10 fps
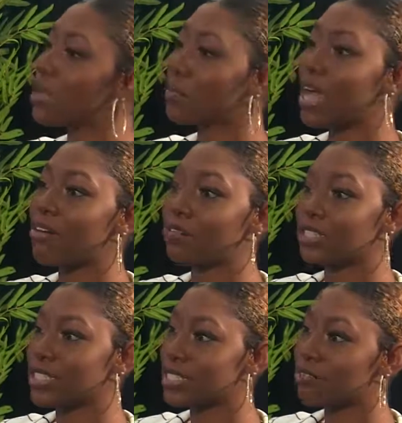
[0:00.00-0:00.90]
and we have
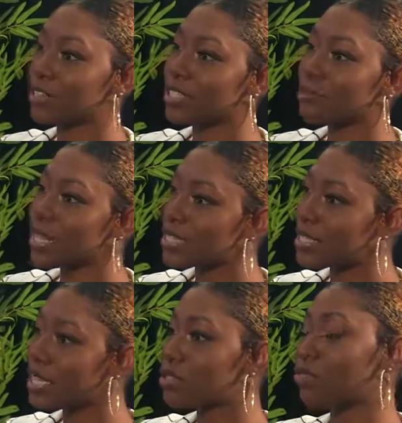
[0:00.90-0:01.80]
all these different
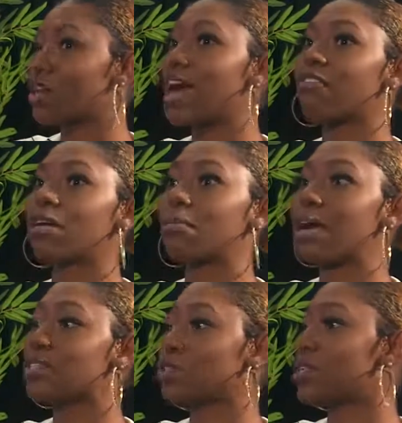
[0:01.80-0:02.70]
spaces, we have
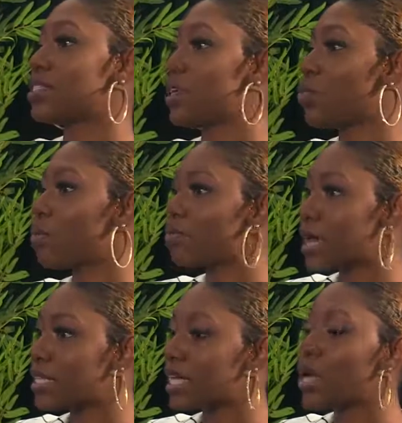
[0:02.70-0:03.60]
amassed all this
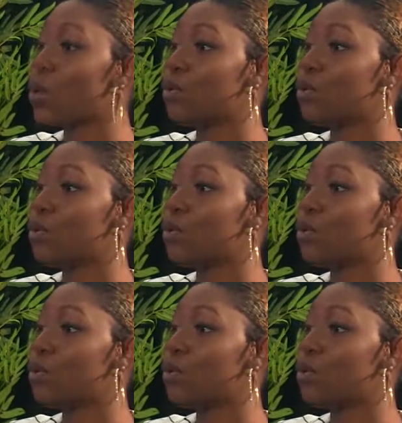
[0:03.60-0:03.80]
equipment,